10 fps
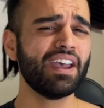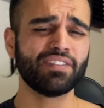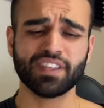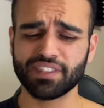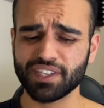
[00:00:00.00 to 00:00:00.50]

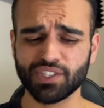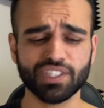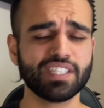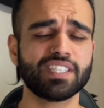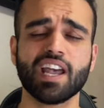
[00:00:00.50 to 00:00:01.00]
then this
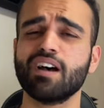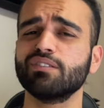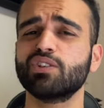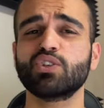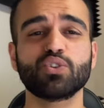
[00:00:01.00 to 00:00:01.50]
just
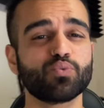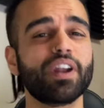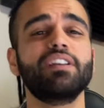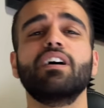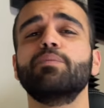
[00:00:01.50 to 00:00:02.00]
sounds
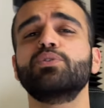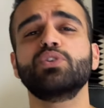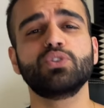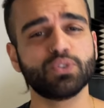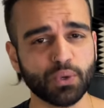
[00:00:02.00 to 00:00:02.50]
straight up
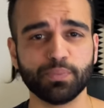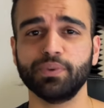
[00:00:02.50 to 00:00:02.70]
stupid.